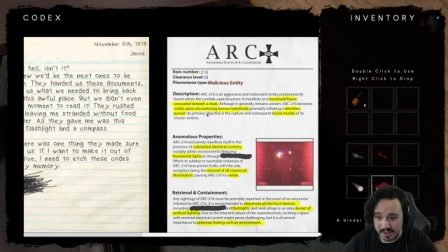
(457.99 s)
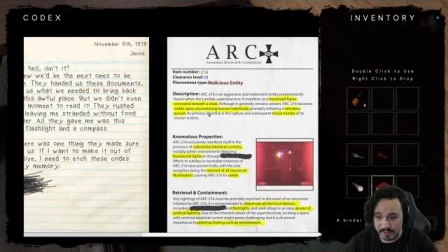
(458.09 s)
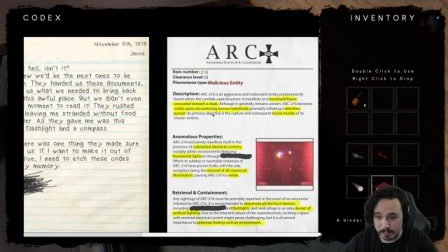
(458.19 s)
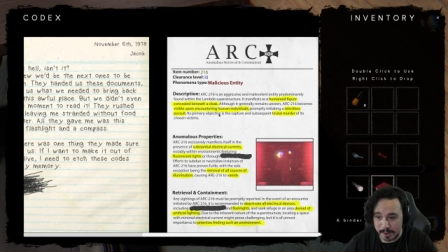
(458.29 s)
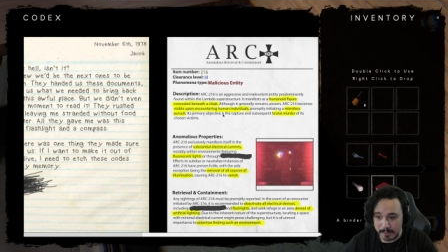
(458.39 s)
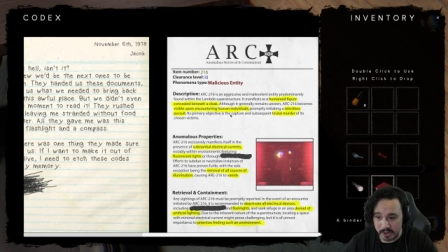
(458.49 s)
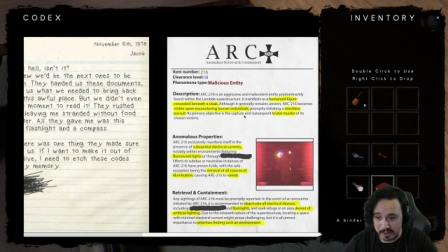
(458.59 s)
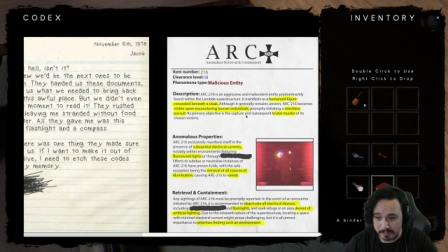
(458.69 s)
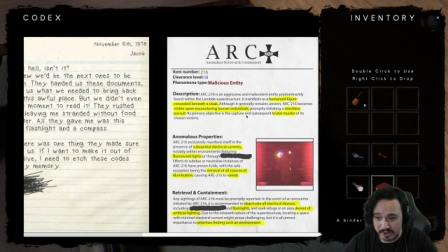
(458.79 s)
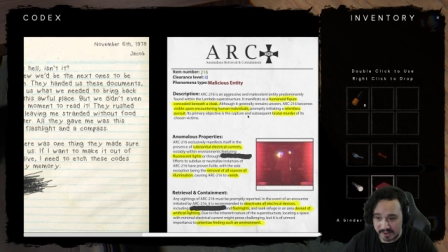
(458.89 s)
Its
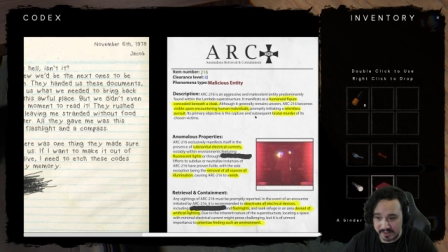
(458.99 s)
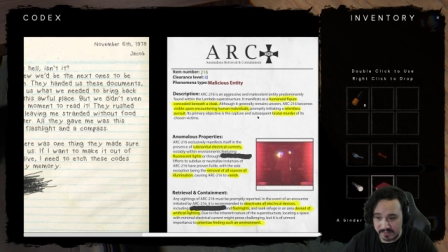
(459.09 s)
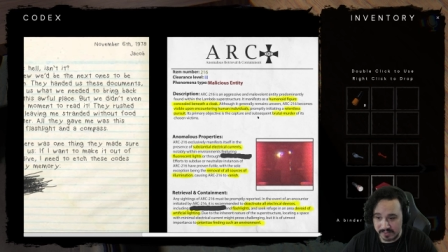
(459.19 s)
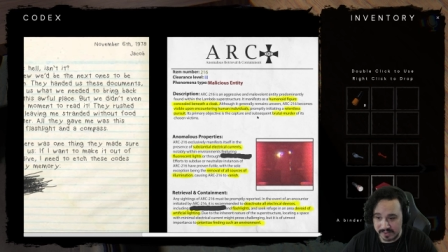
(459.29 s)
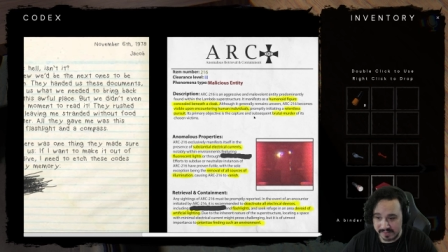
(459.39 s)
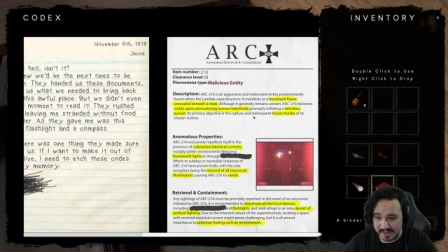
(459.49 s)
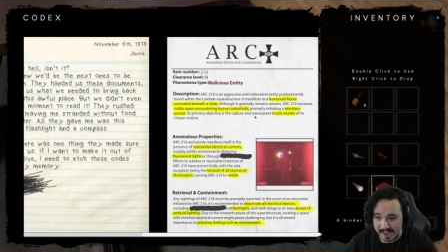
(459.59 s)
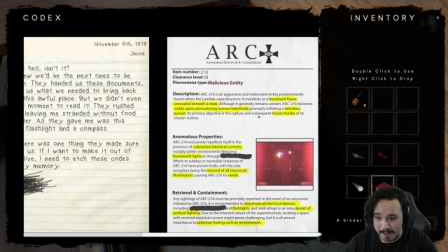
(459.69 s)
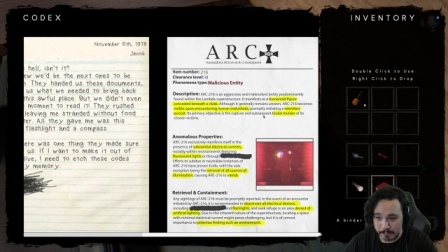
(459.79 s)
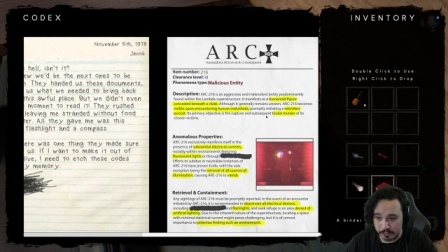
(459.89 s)
primary objective is the
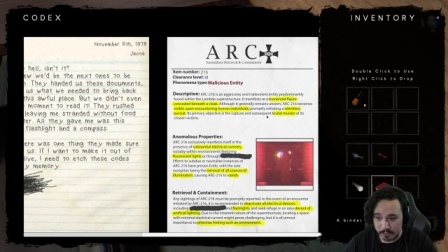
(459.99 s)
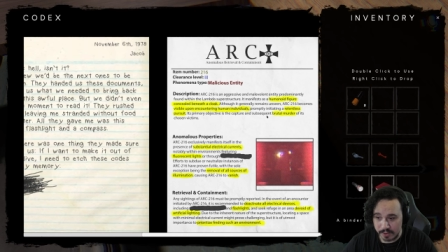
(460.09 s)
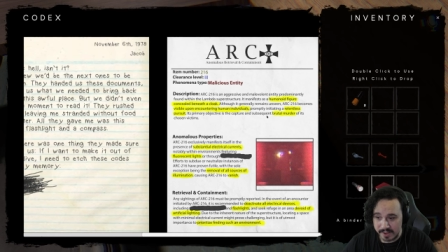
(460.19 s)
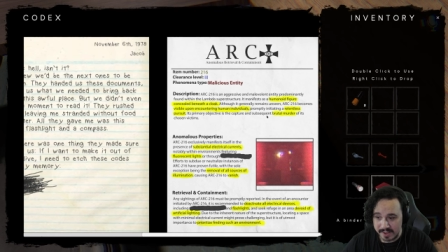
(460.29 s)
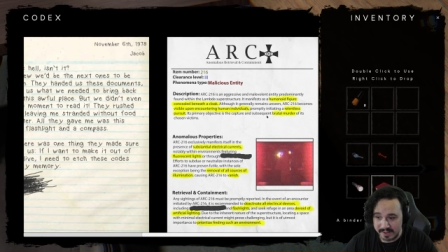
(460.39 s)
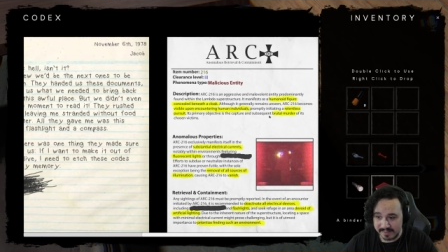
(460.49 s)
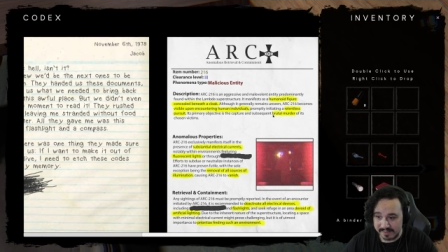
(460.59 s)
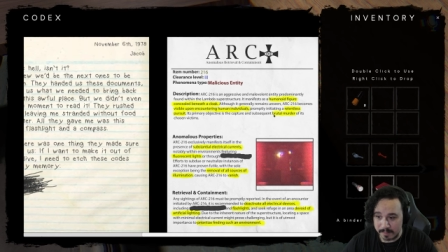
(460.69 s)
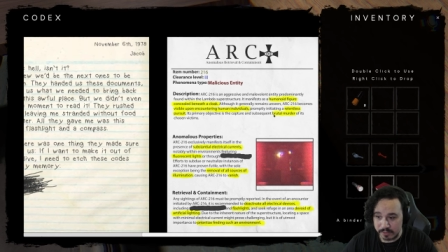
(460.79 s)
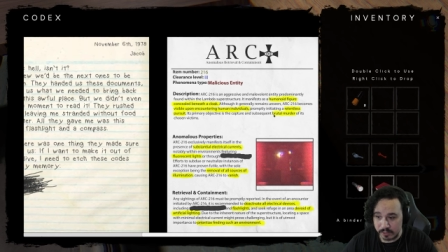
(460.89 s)
capture and
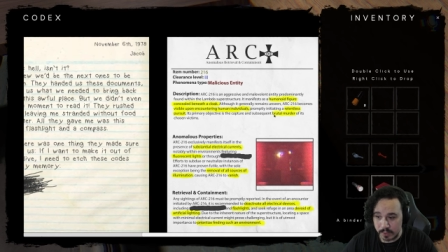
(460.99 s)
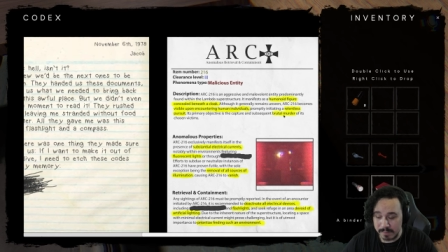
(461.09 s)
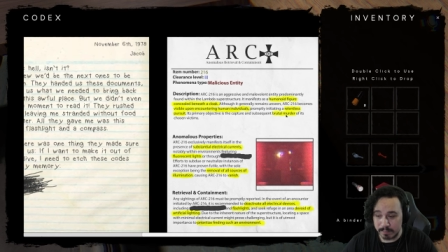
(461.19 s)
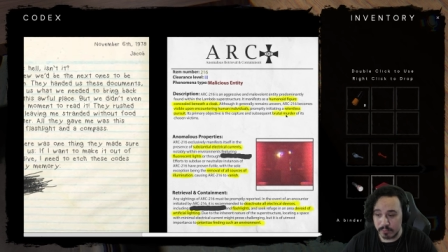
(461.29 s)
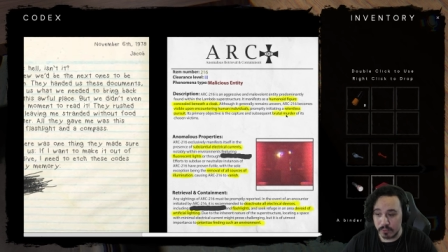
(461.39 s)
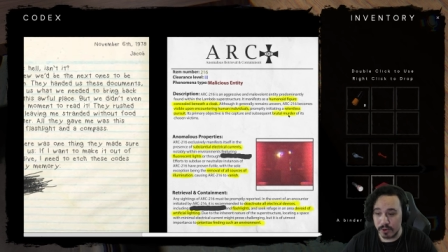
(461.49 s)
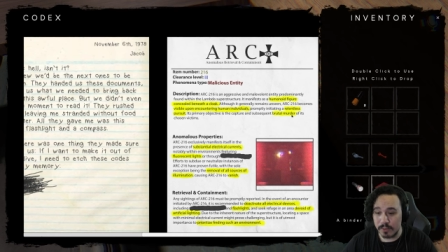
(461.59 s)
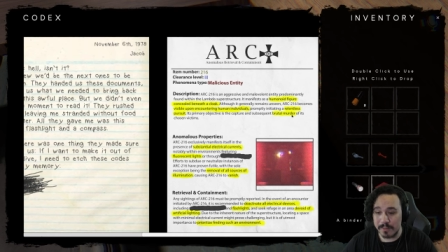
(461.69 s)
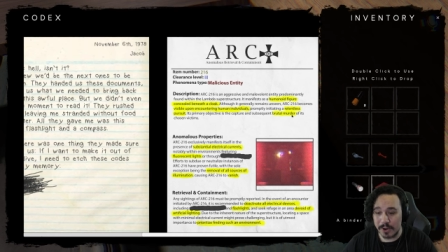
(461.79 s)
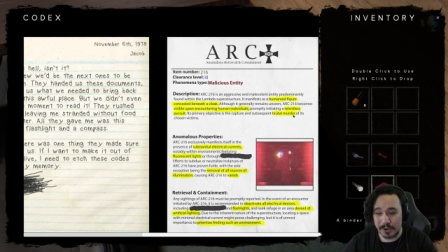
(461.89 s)
subsequent
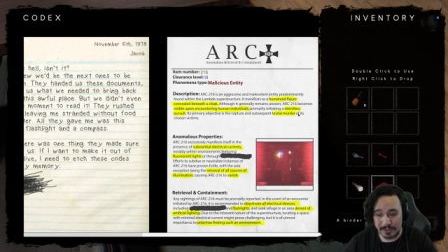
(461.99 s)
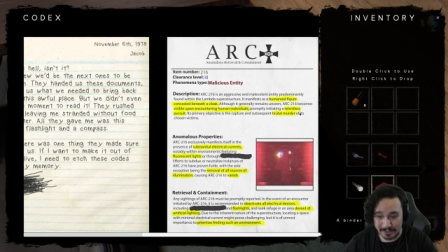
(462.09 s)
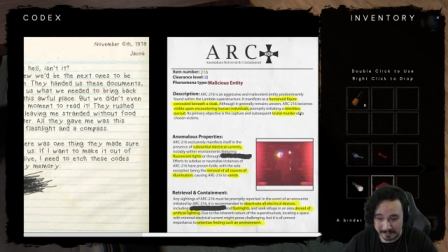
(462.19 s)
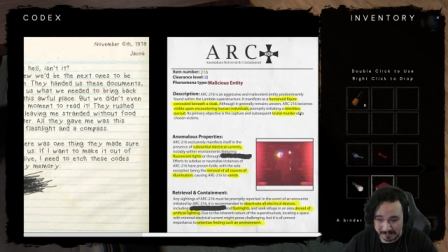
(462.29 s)
brutal murder